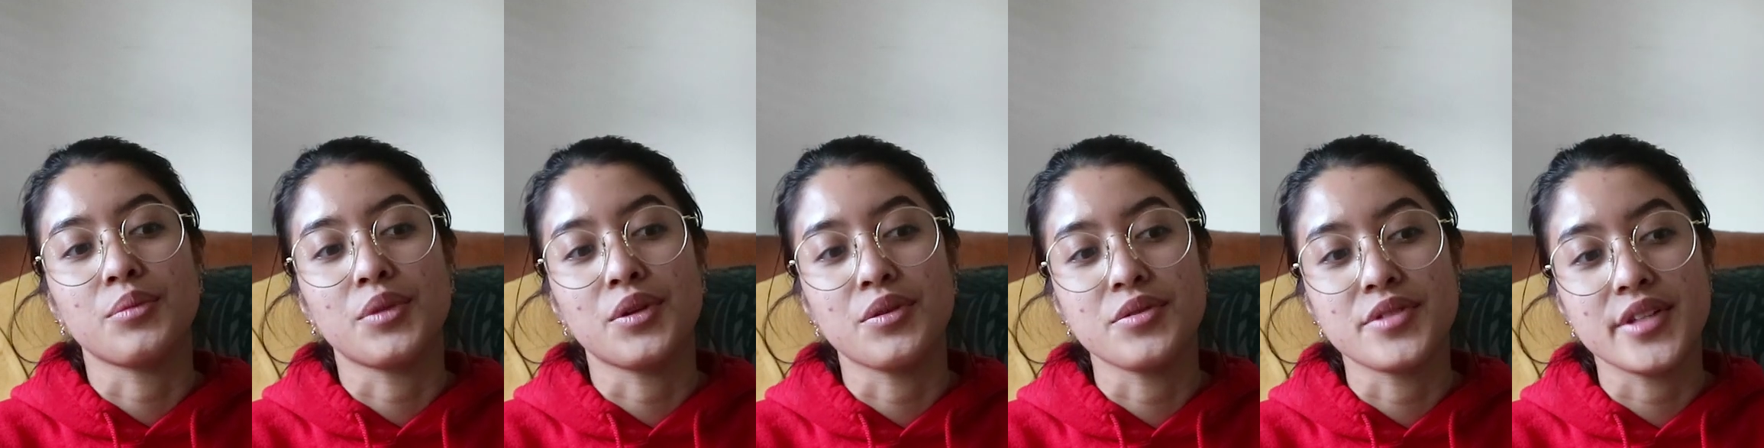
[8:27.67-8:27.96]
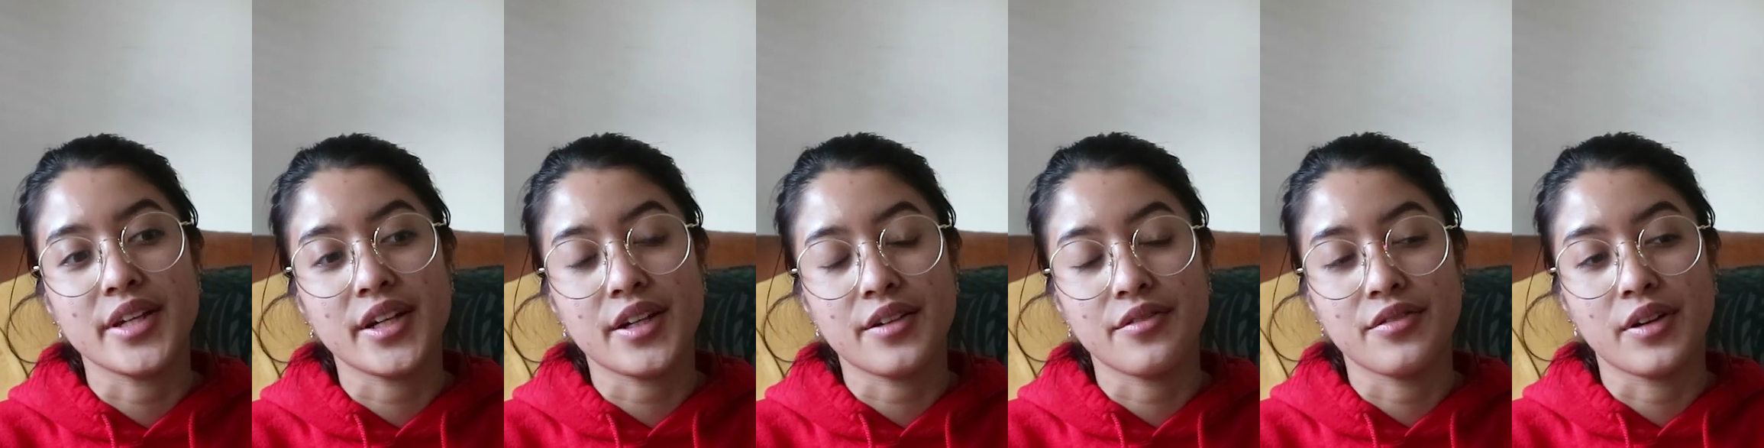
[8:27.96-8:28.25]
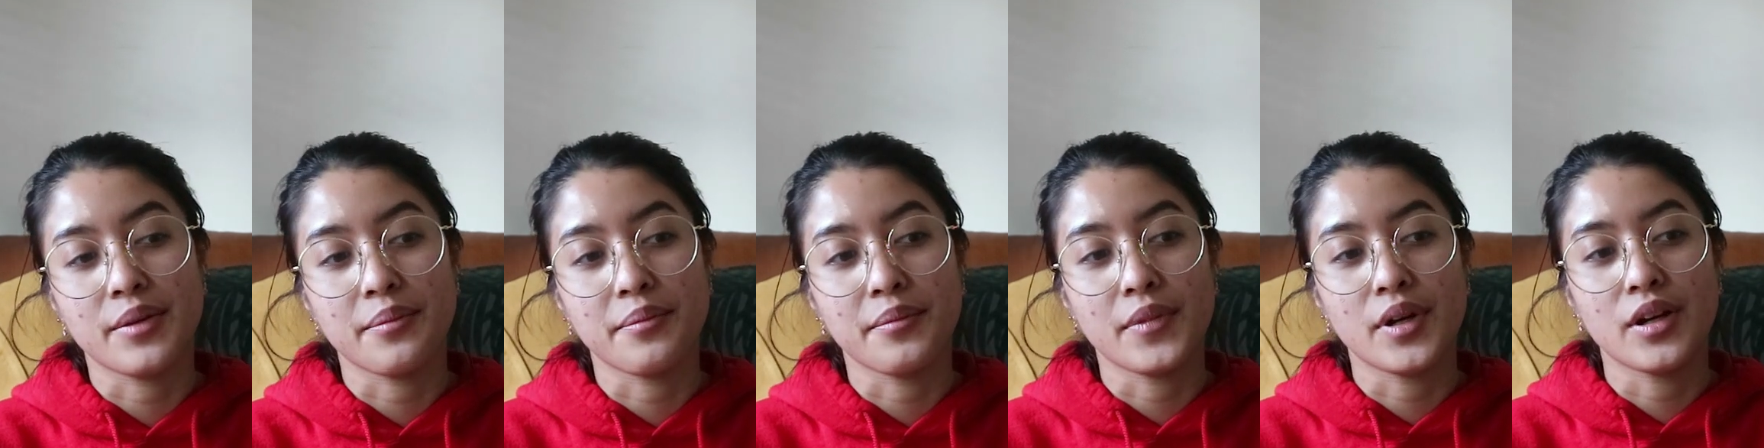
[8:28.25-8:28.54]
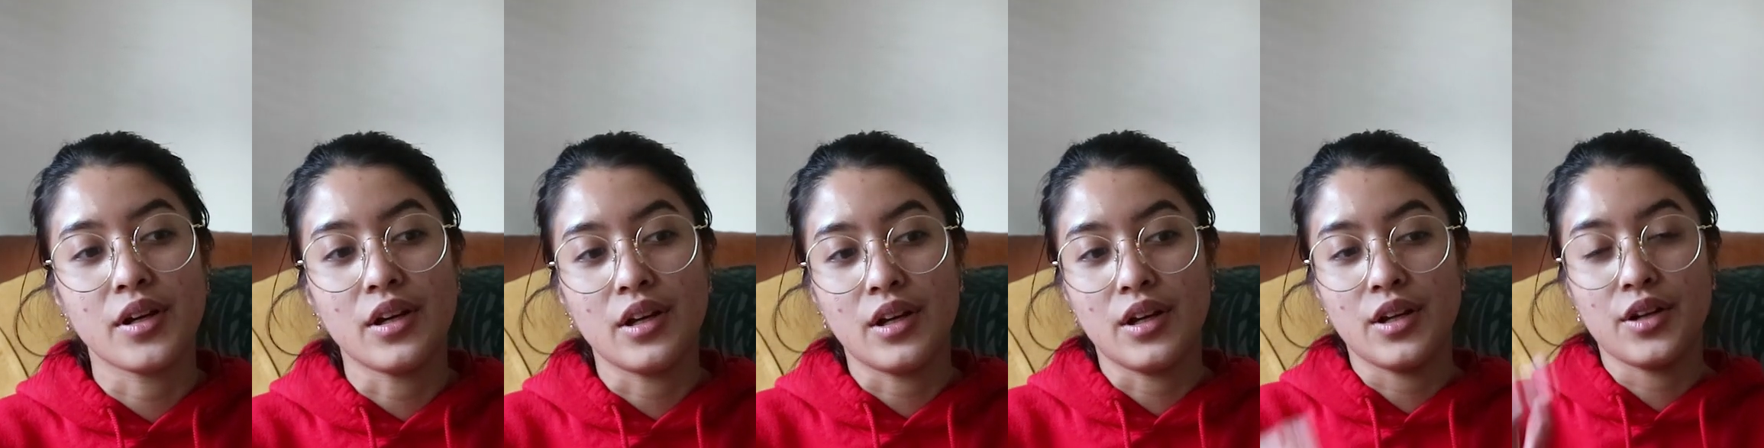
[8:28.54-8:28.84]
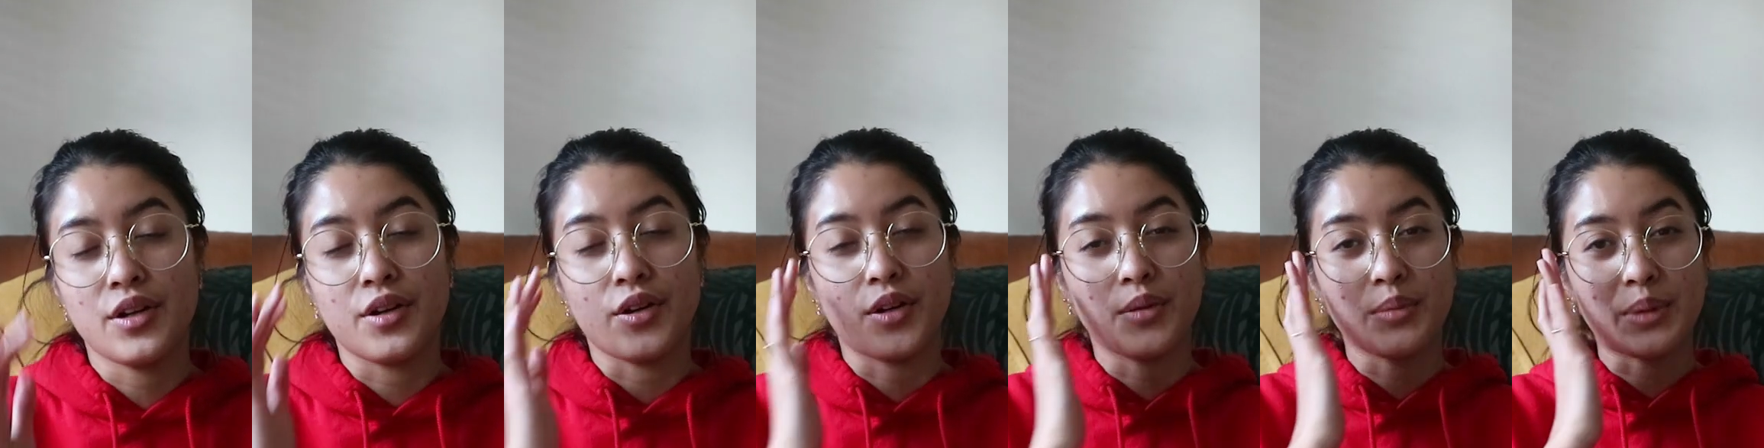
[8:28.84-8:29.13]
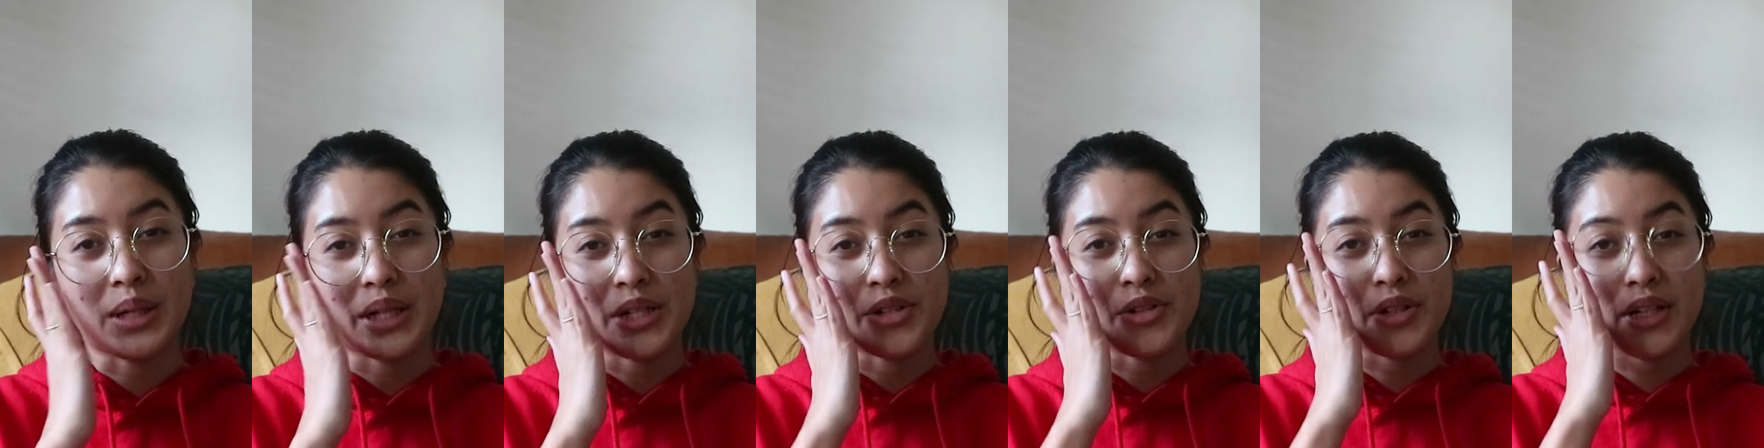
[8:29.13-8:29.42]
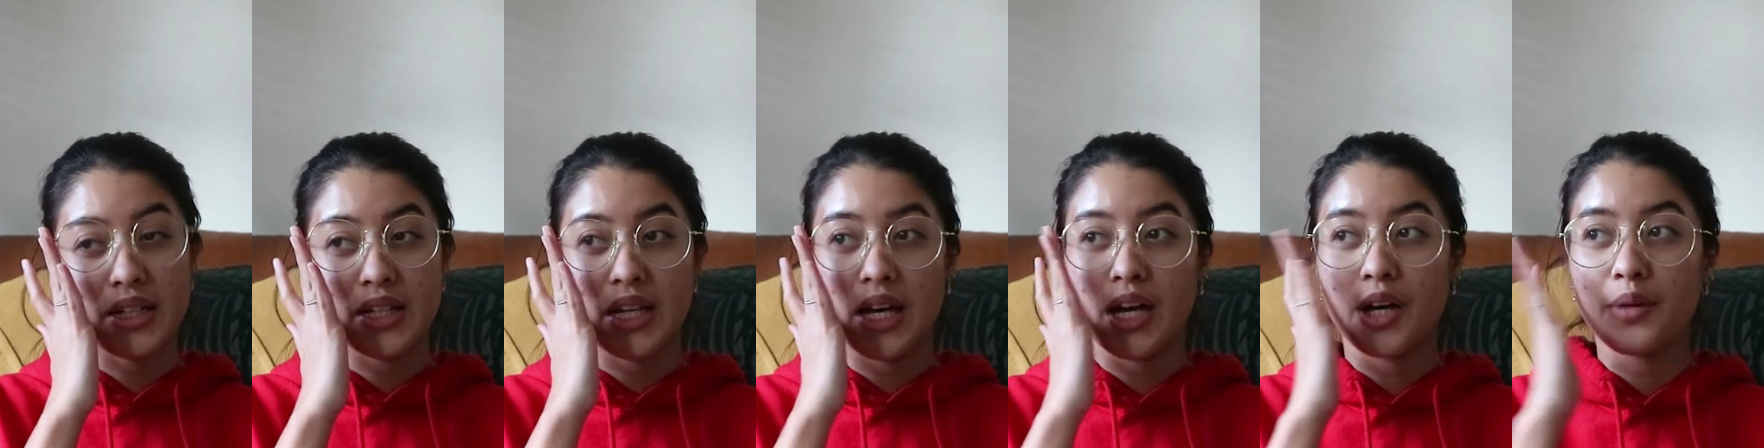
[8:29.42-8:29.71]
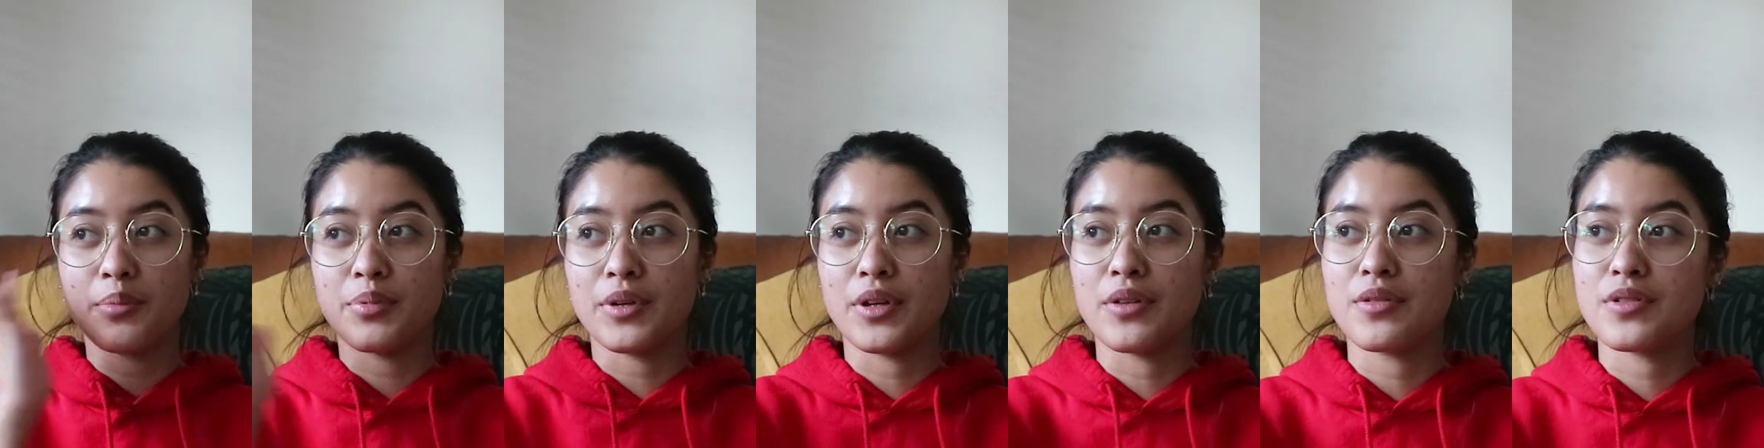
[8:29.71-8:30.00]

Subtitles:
music from your home country can help.